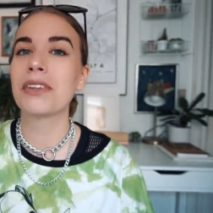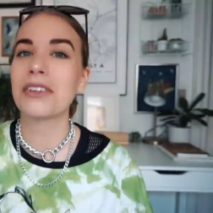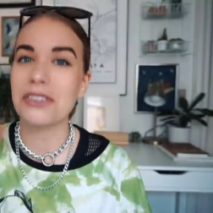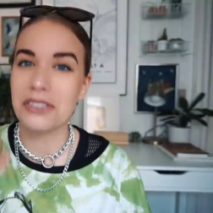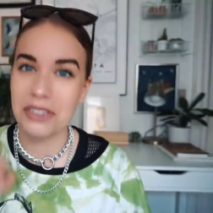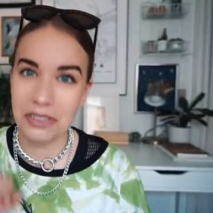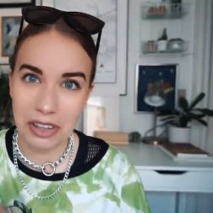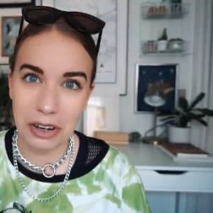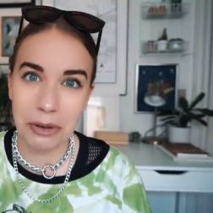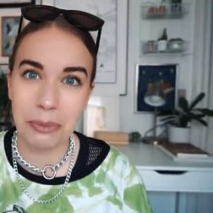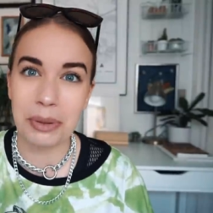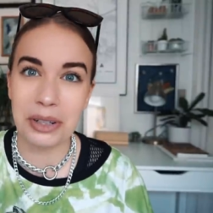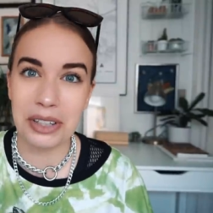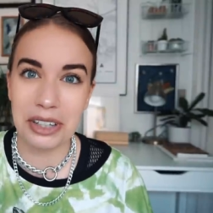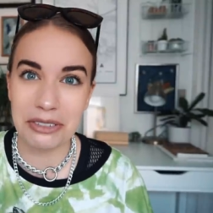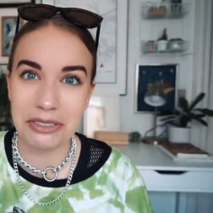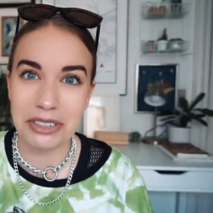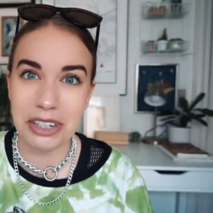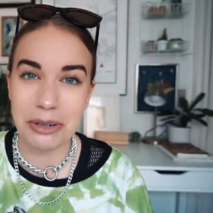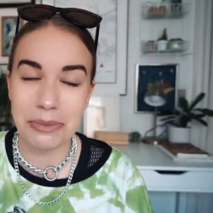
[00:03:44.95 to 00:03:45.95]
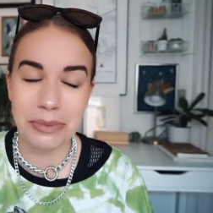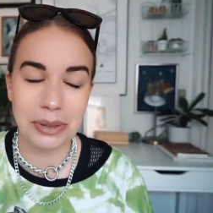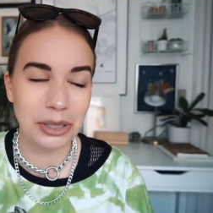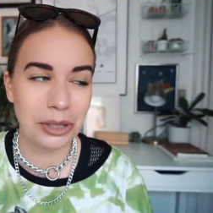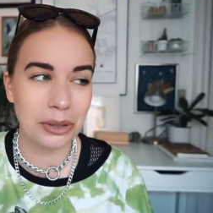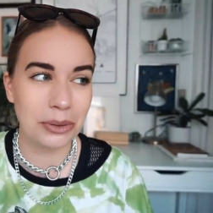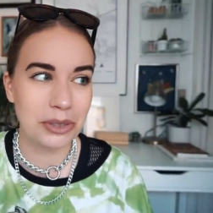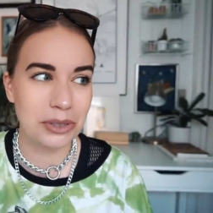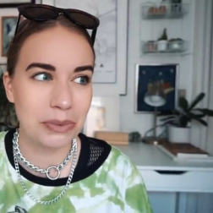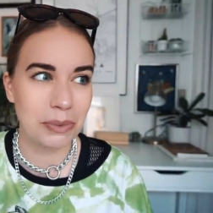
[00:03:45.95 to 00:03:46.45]
So they'll be left down
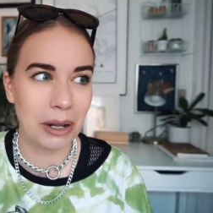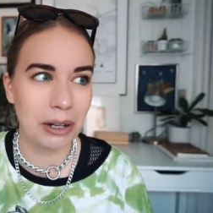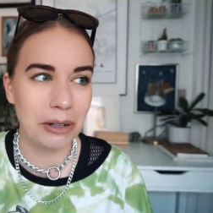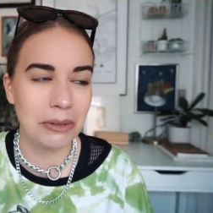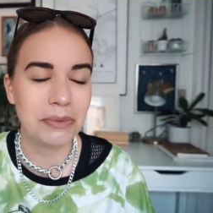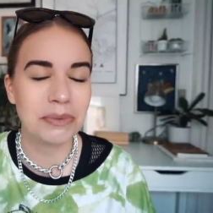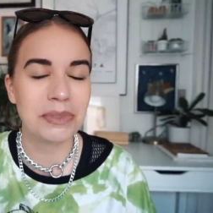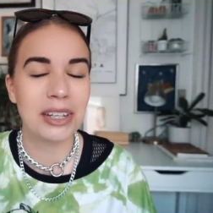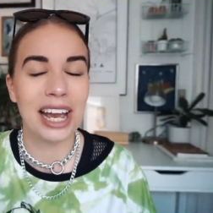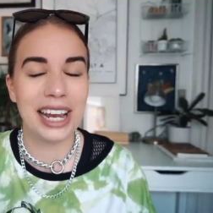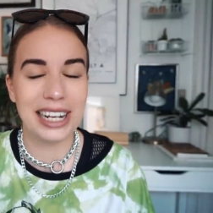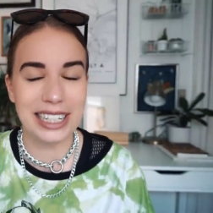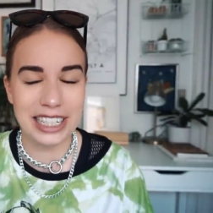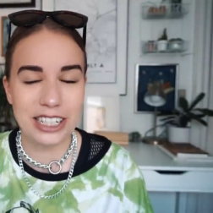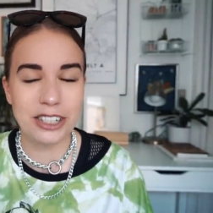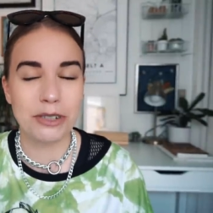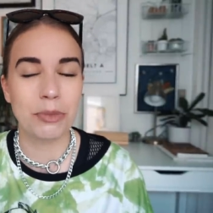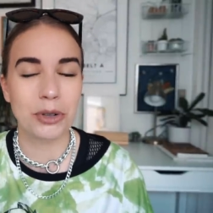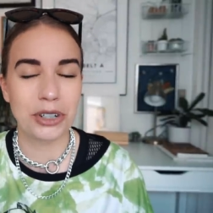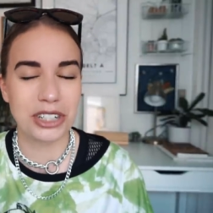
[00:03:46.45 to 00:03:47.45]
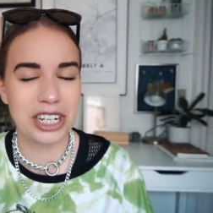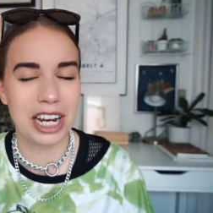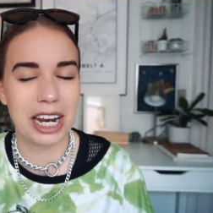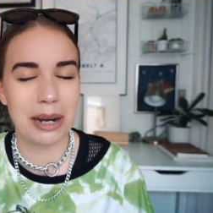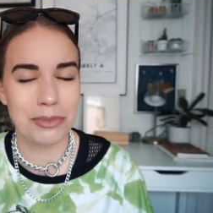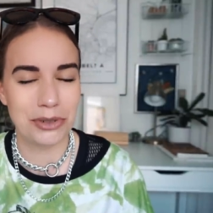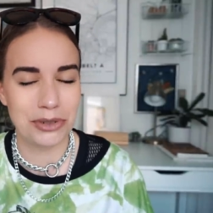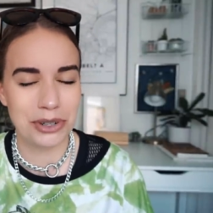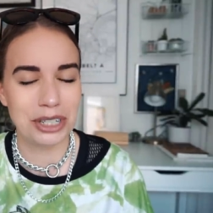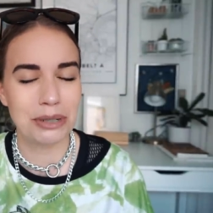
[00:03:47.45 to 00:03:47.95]
below as well. I needed more
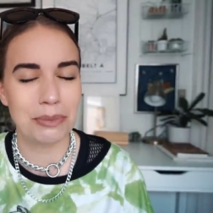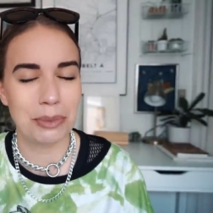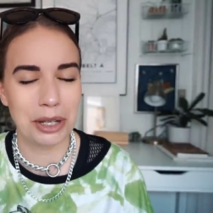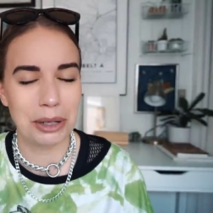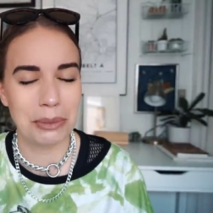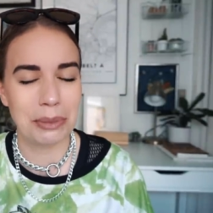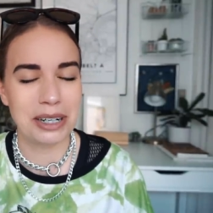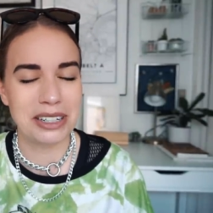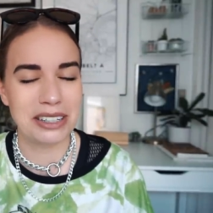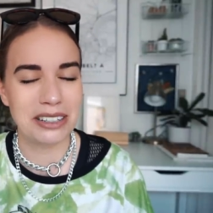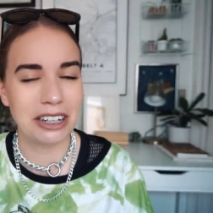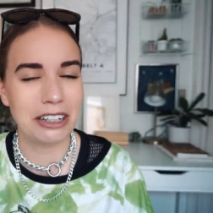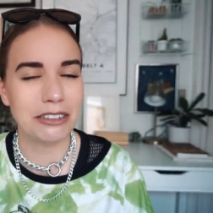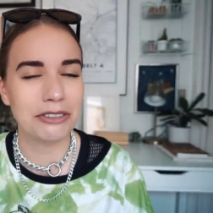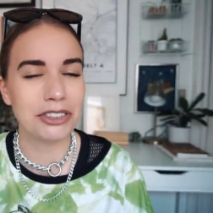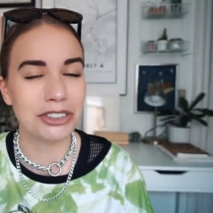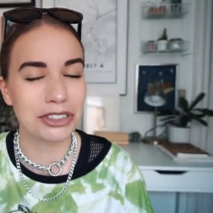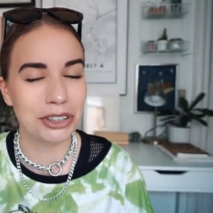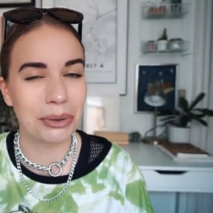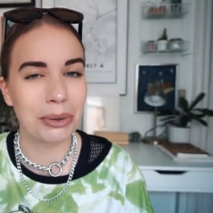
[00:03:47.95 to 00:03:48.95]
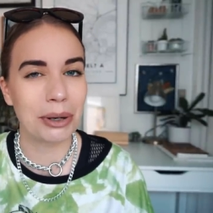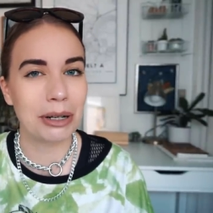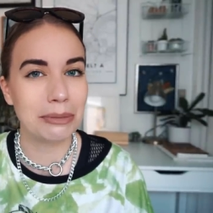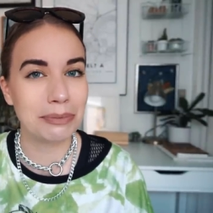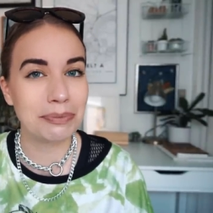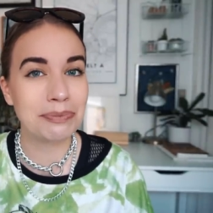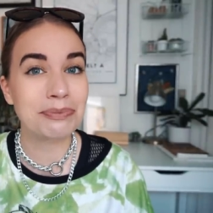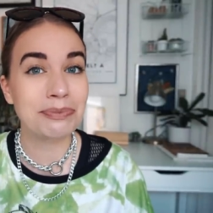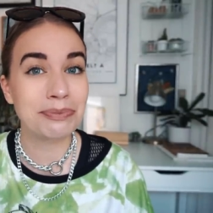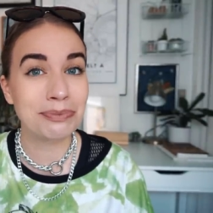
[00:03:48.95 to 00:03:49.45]
time to explain myself. So
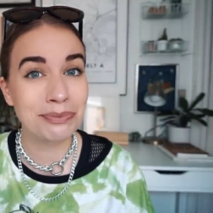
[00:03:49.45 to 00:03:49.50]
um,